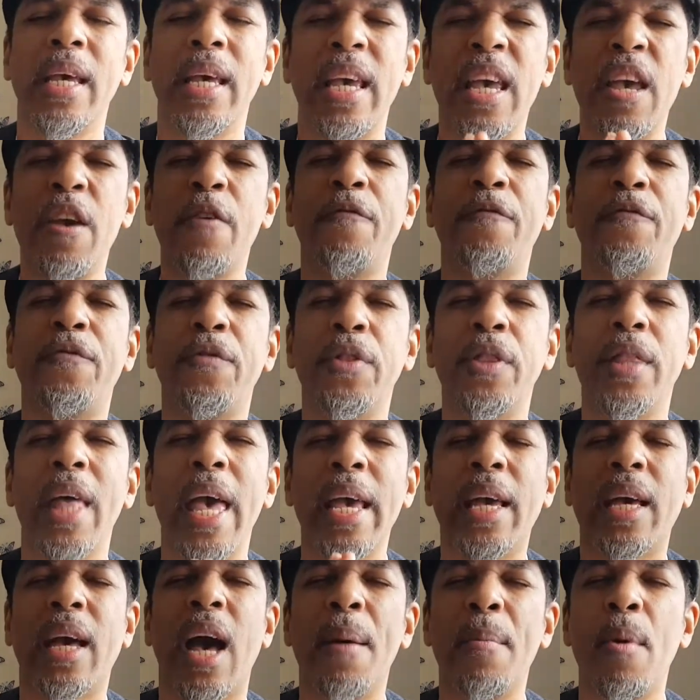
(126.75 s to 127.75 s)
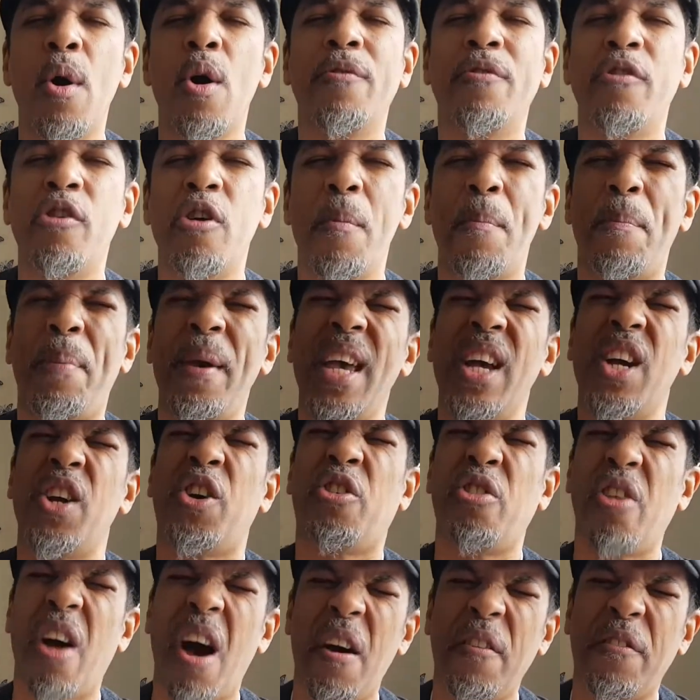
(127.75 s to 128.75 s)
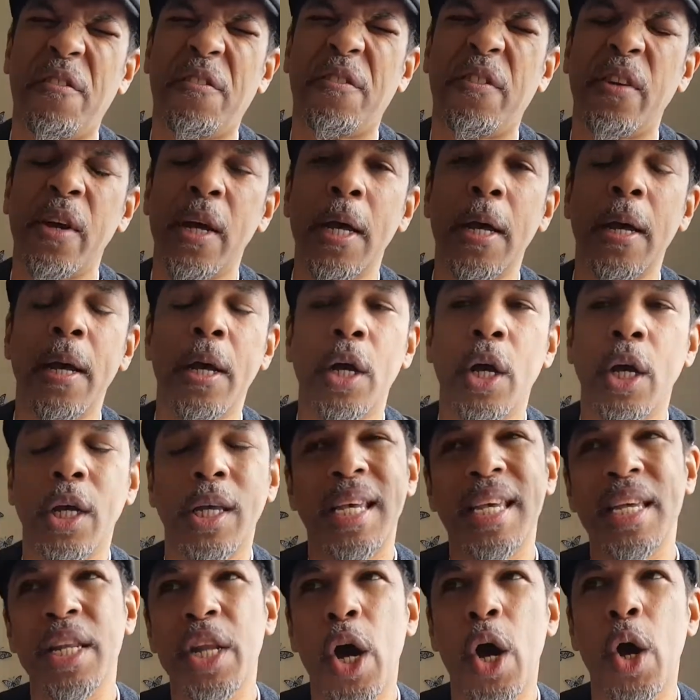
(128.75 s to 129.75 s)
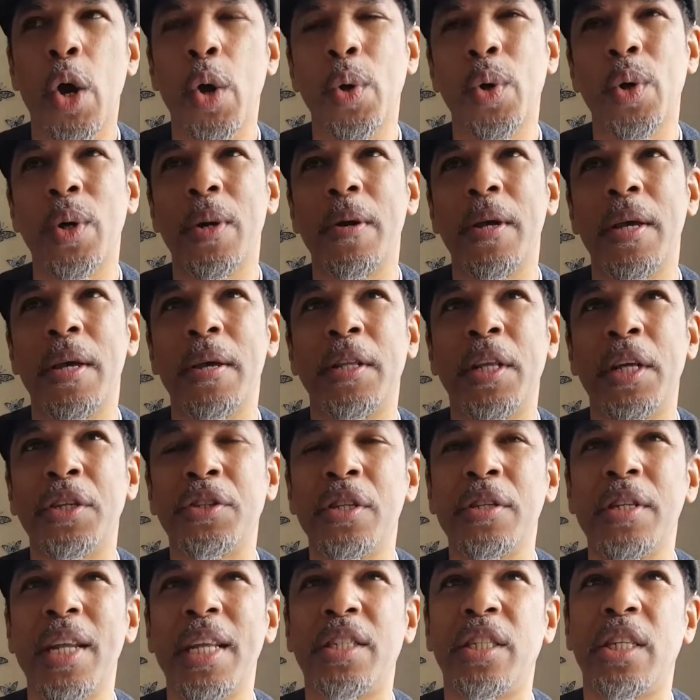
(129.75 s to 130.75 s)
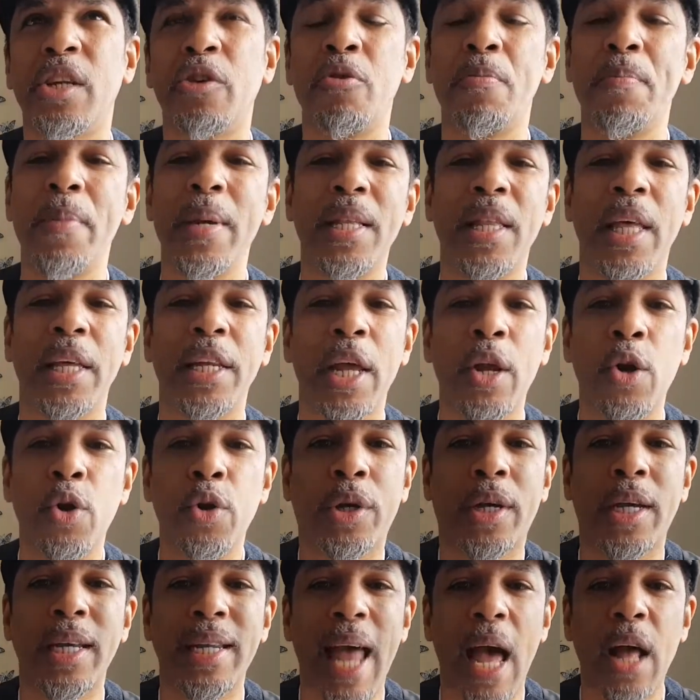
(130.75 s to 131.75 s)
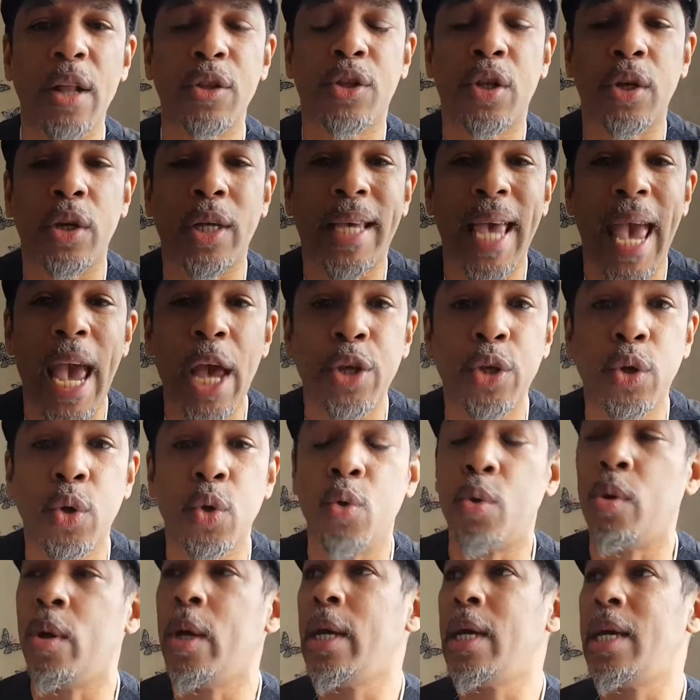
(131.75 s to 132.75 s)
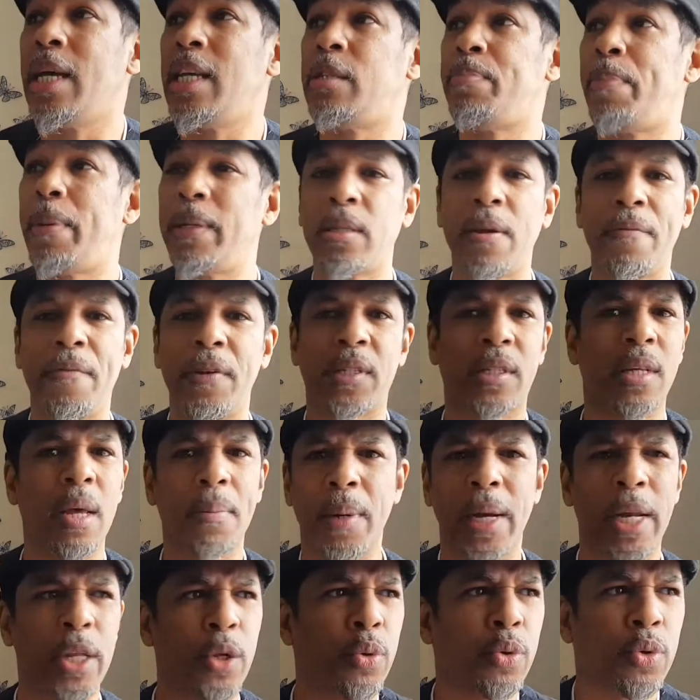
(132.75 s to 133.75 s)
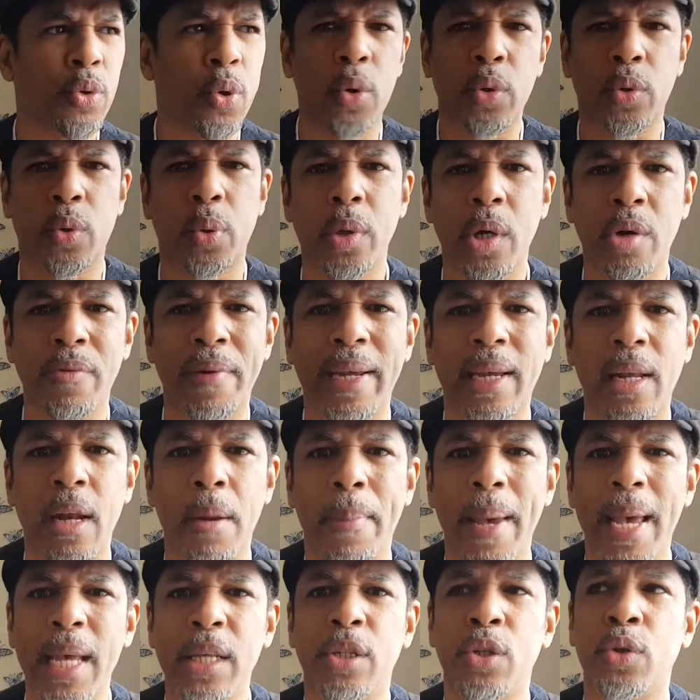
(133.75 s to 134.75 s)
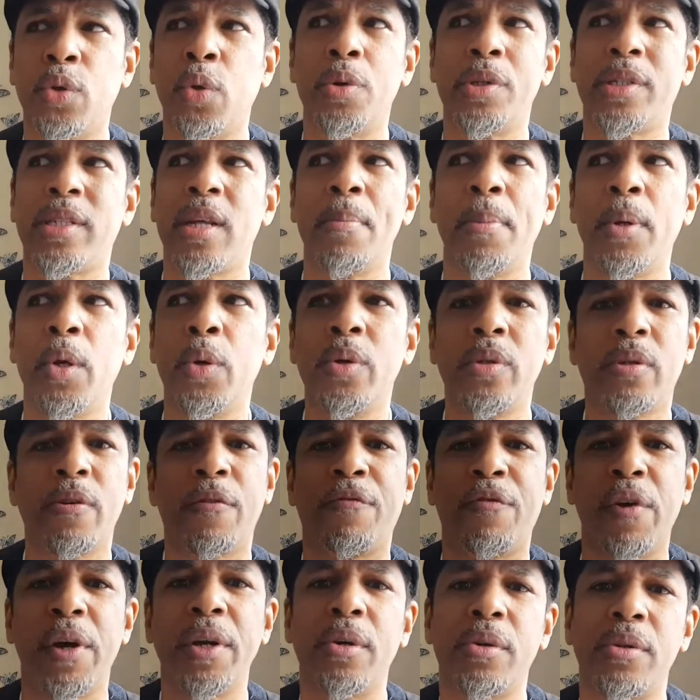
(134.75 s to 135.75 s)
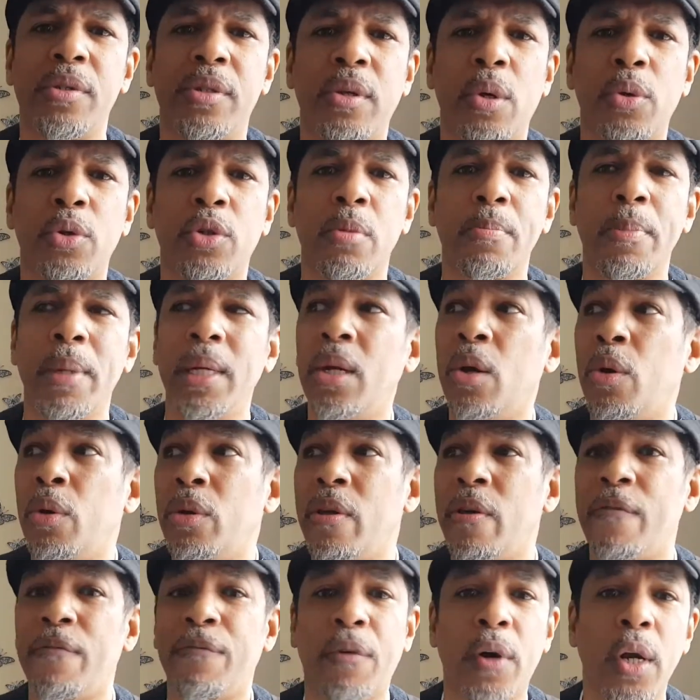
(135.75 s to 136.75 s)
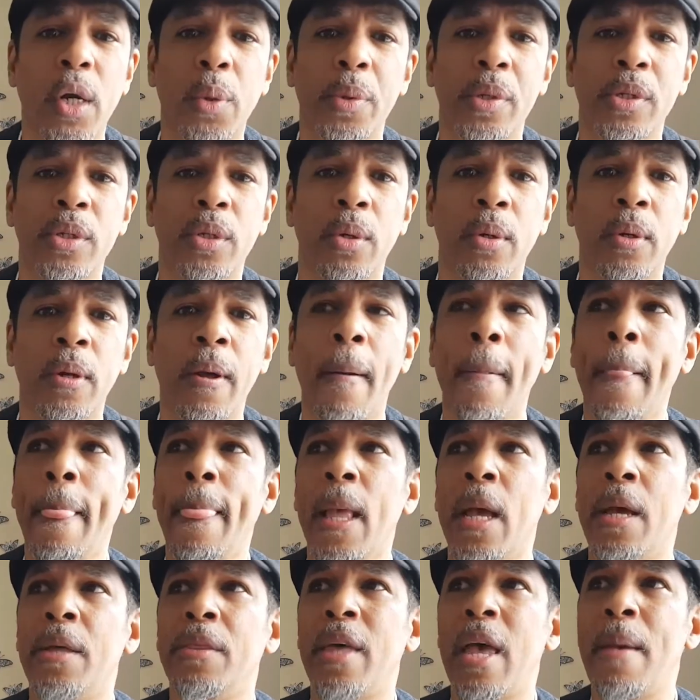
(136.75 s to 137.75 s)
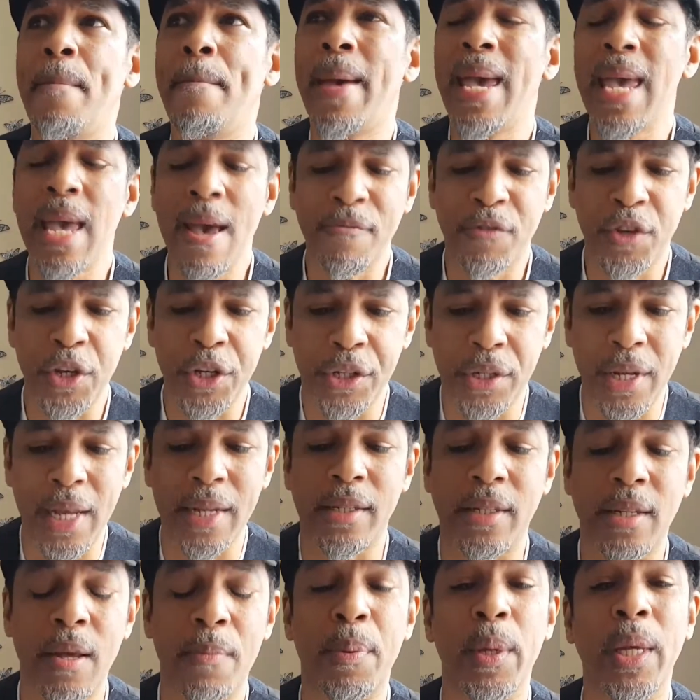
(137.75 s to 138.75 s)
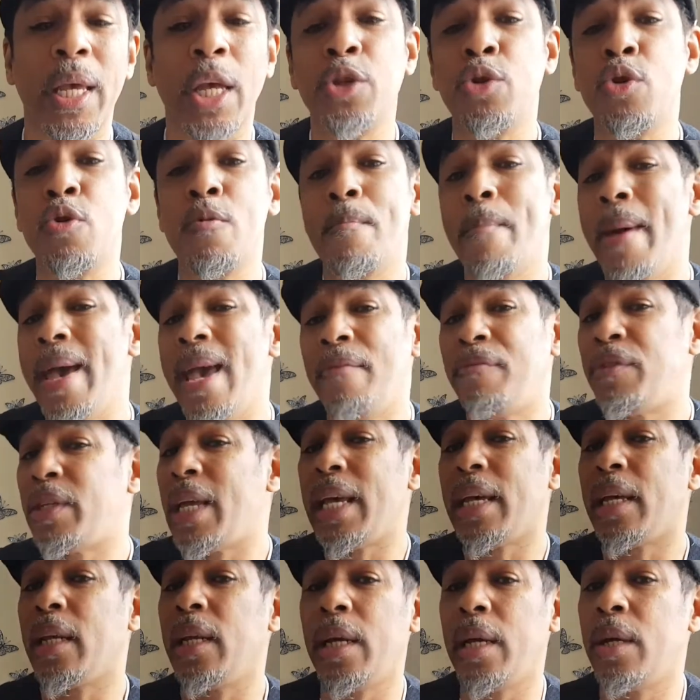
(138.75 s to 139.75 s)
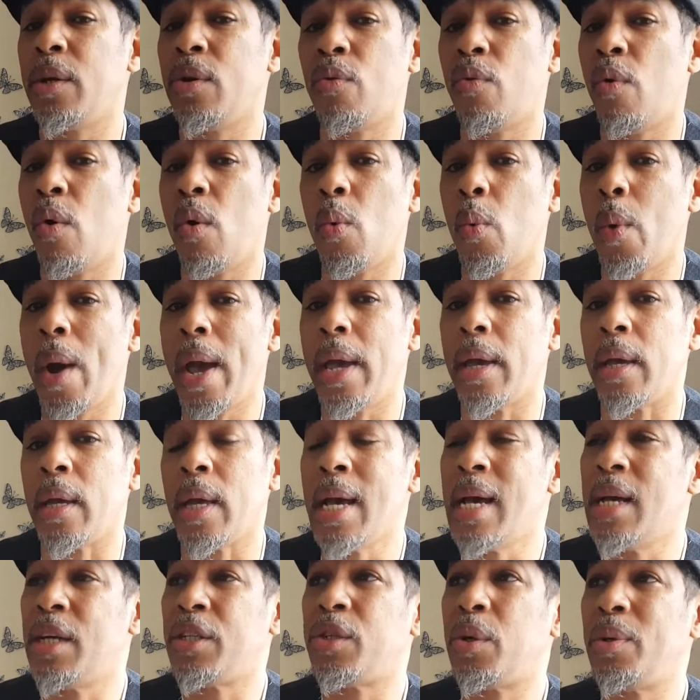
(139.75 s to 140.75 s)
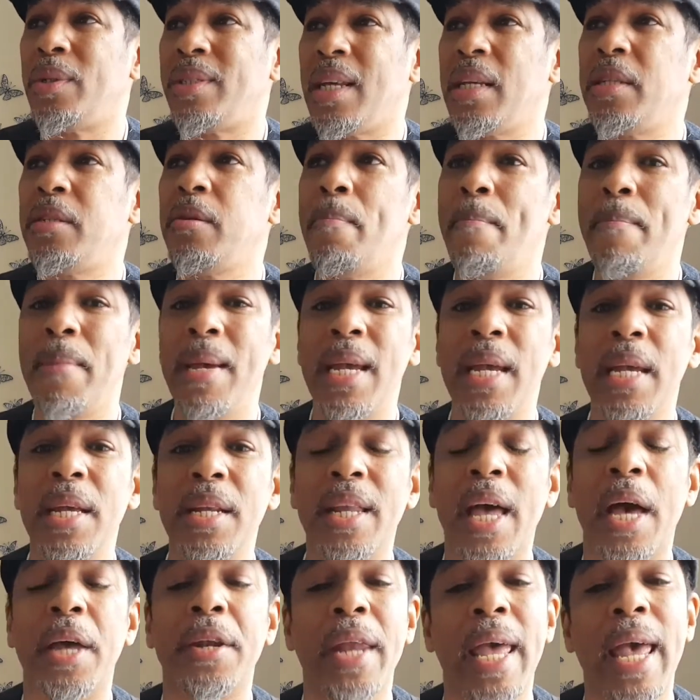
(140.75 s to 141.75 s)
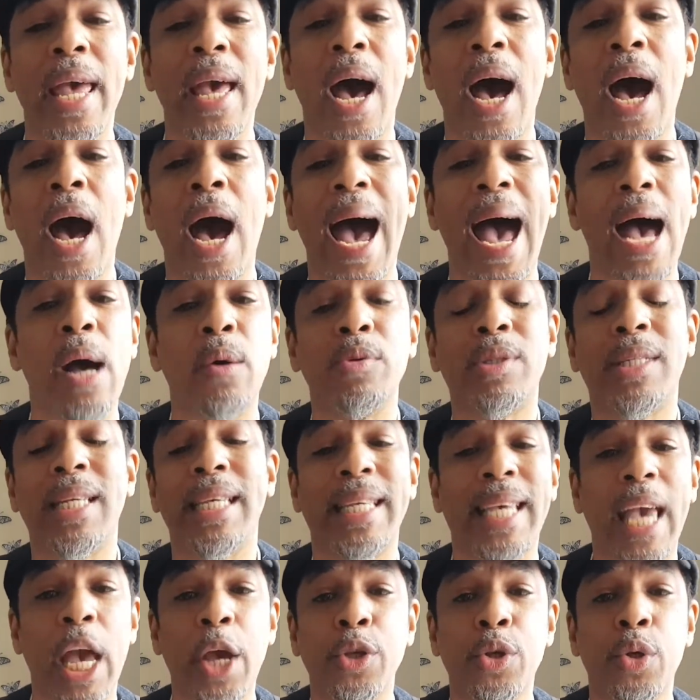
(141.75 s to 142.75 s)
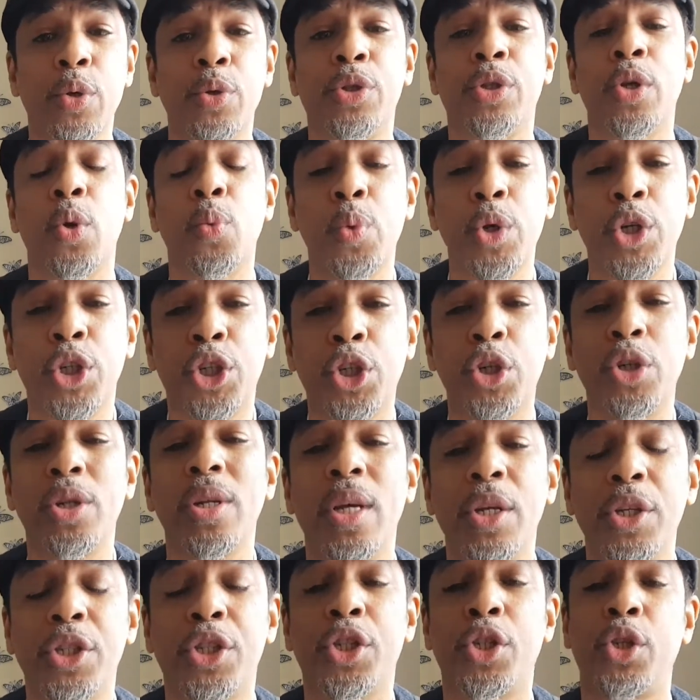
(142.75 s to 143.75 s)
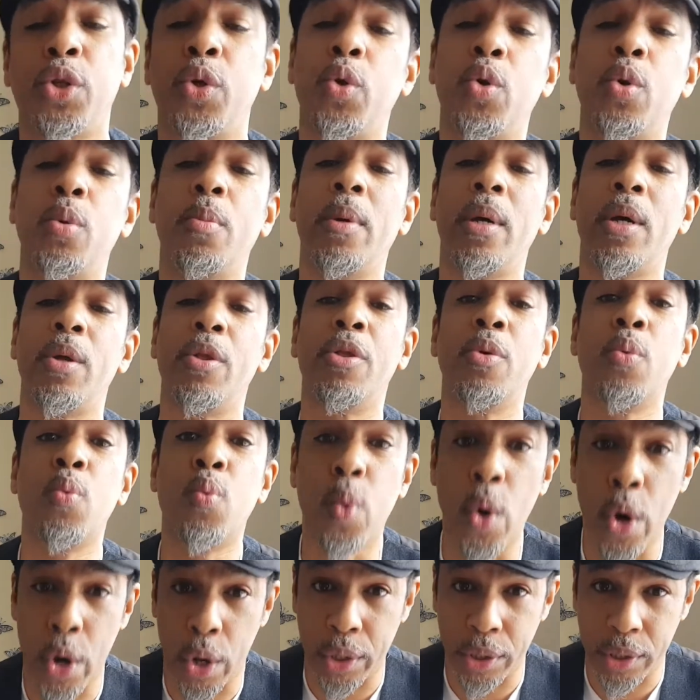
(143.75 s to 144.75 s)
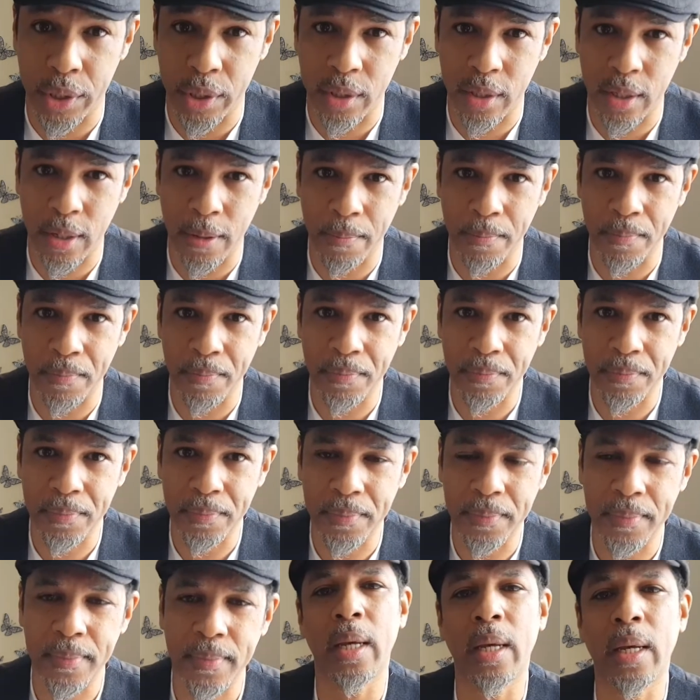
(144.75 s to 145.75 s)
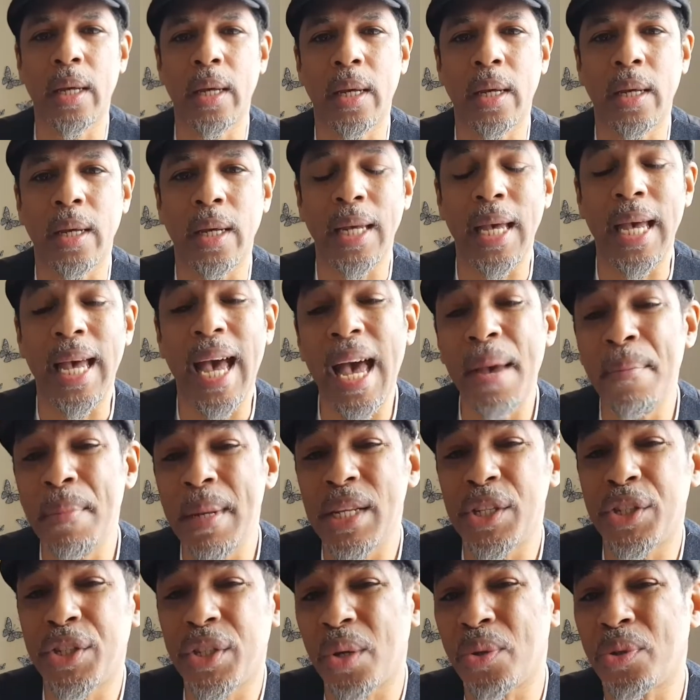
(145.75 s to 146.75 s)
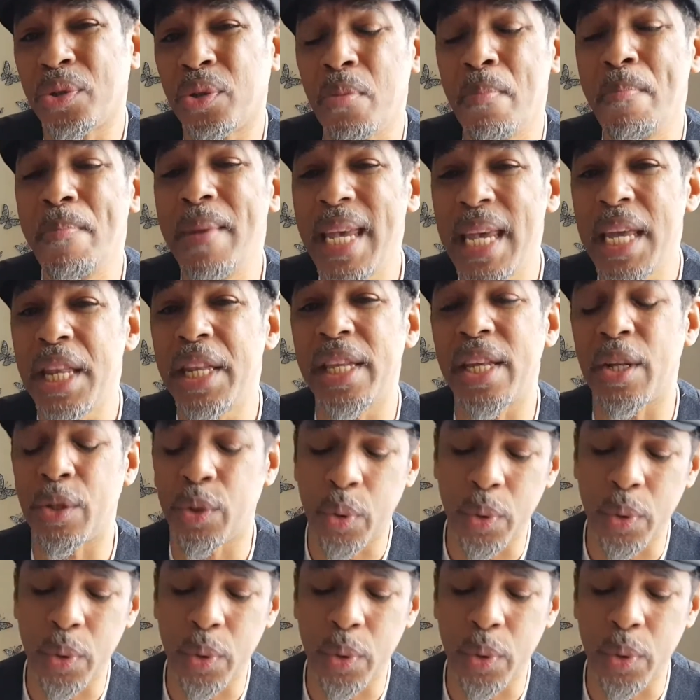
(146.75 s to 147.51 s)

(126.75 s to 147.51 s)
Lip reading: If they come over a bit gruff, it doesn't necessarily mean that they're looking out to get you, especially if it's somebody that you talk to on a regular basis or somebody who's a friend on social media or they're following you. They may have just said something and you may have taken it in the wrong way. So it doesn't mean that they are out to get you. So we shouldn't assume the worst. I mean, it's social media.